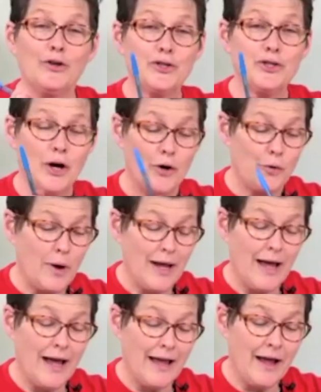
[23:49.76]
So
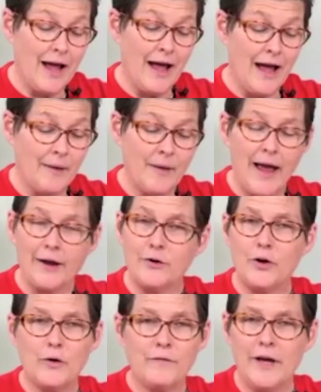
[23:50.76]
I don't
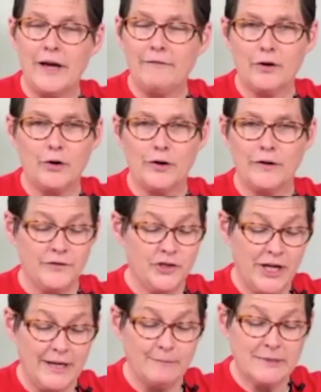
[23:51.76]
know if you ever heard of
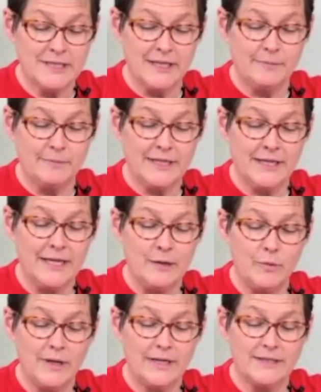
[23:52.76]
James Lipton. He
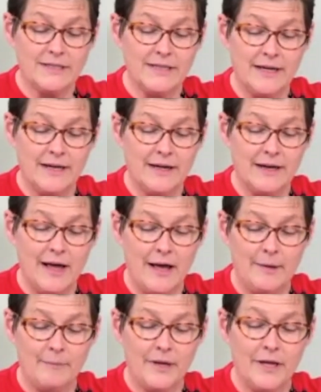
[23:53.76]
was the
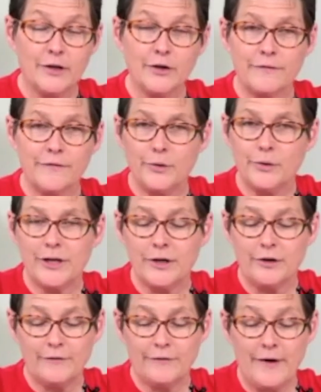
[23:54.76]
um,
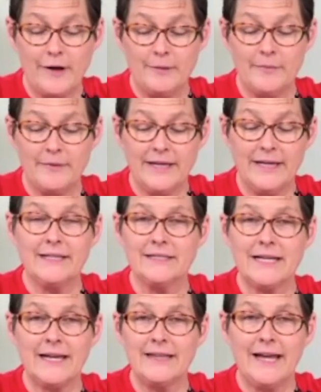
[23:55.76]
interviewer from the
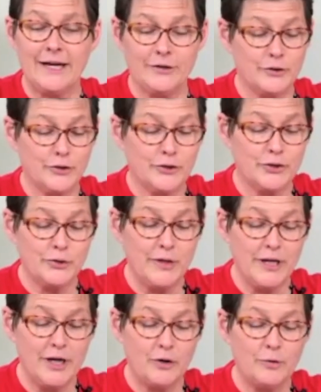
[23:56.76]
Inside the Actors
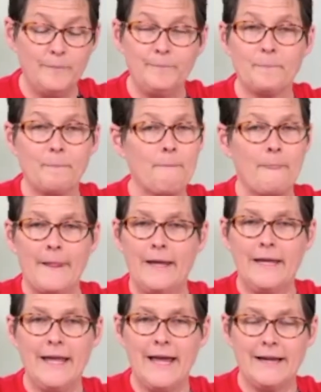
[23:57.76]
Studio.
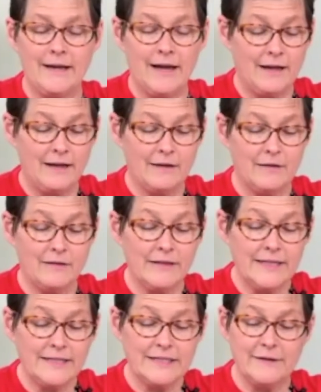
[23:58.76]
He had a
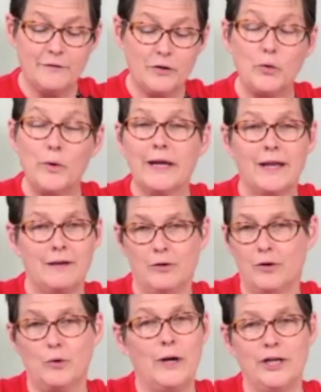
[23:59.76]
list of quick
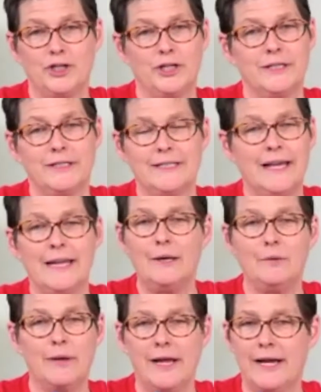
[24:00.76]
questions that
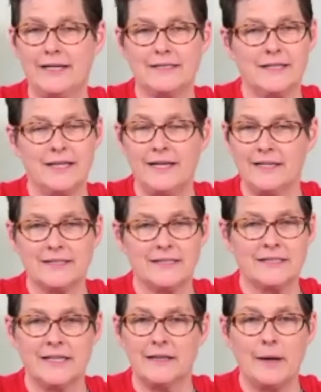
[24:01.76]
would ask
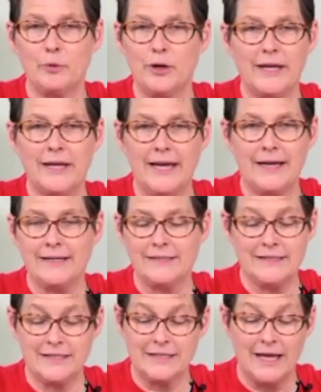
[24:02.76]
his celebrity
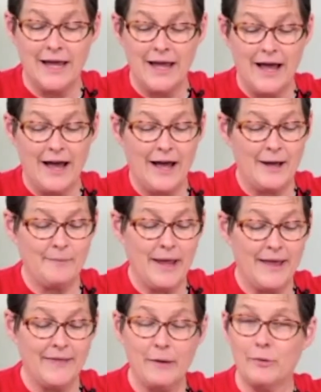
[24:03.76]
guest, um,
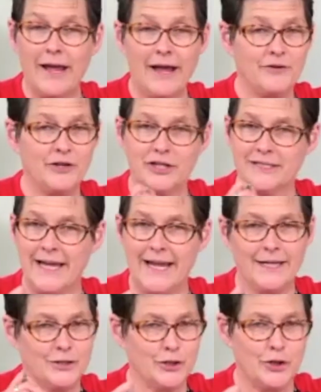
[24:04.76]
and they would have to just
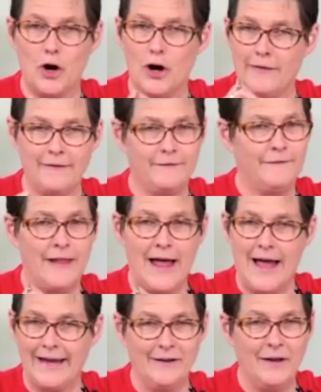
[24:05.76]
answer on the
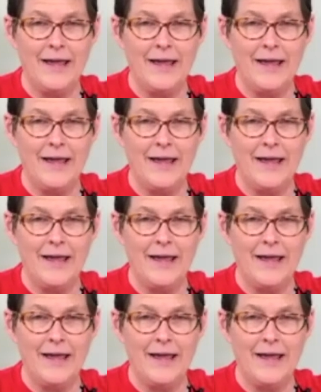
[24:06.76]
fly.